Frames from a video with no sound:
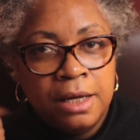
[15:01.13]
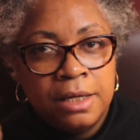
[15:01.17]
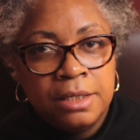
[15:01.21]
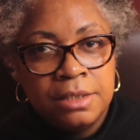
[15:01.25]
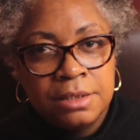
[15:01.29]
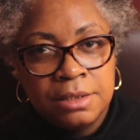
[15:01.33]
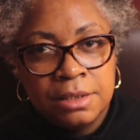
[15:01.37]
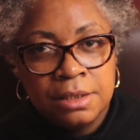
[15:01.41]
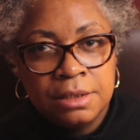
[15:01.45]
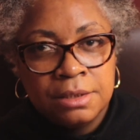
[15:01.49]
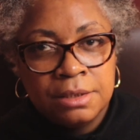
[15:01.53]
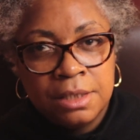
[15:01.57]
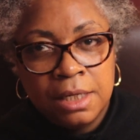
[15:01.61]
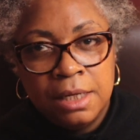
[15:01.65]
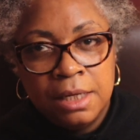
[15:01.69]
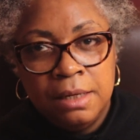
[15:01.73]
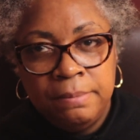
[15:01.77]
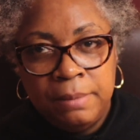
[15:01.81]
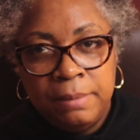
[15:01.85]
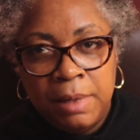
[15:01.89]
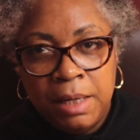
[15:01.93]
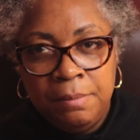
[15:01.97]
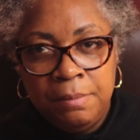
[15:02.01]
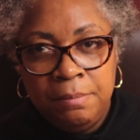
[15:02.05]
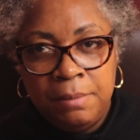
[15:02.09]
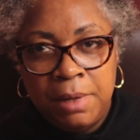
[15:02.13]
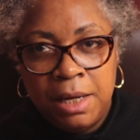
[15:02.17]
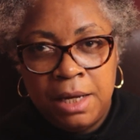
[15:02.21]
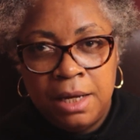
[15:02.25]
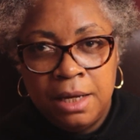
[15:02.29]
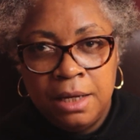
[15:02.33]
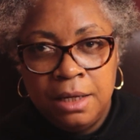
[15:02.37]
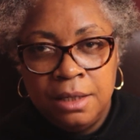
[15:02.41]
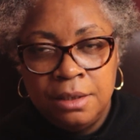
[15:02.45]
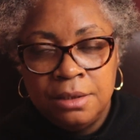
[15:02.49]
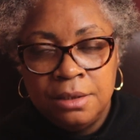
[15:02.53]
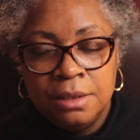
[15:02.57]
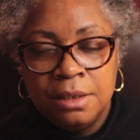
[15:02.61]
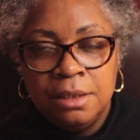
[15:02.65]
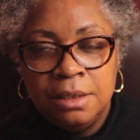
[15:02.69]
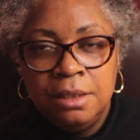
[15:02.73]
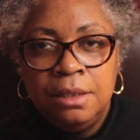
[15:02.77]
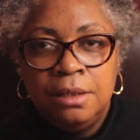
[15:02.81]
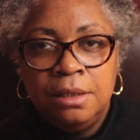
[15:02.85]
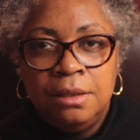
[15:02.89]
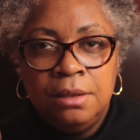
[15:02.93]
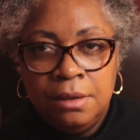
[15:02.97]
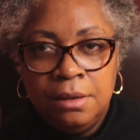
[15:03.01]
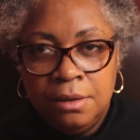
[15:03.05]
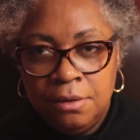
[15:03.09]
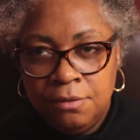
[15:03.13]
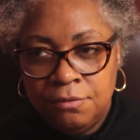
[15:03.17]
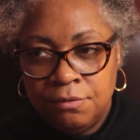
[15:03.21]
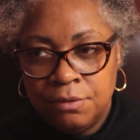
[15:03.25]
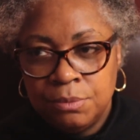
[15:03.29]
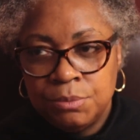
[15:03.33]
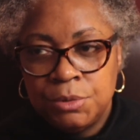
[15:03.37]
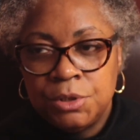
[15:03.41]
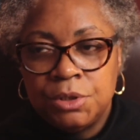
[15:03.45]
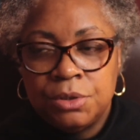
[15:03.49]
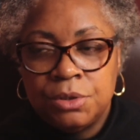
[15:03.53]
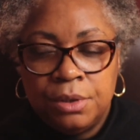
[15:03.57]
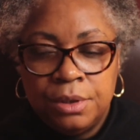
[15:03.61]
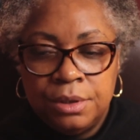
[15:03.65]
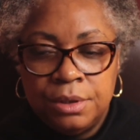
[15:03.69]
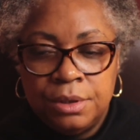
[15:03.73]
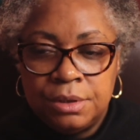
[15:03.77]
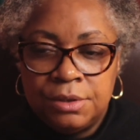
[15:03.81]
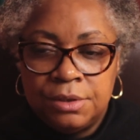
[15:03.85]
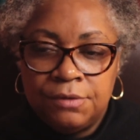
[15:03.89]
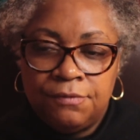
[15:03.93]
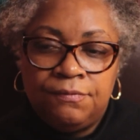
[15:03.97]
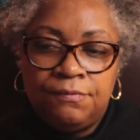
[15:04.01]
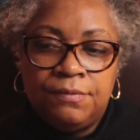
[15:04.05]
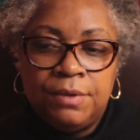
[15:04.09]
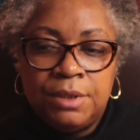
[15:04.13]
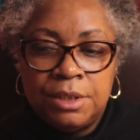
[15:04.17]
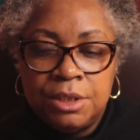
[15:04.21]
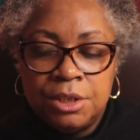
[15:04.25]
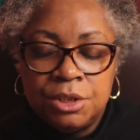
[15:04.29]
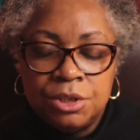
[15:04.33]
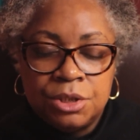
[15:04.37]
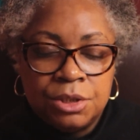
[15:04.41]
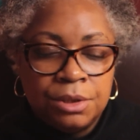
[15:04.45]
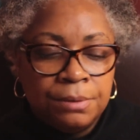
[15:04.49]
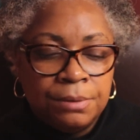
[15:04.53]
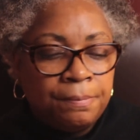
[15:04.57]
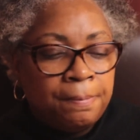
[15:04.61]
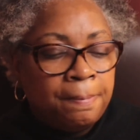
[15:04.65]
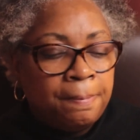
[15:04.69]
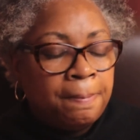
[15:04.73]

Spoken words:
as it's in my mind from start to finish.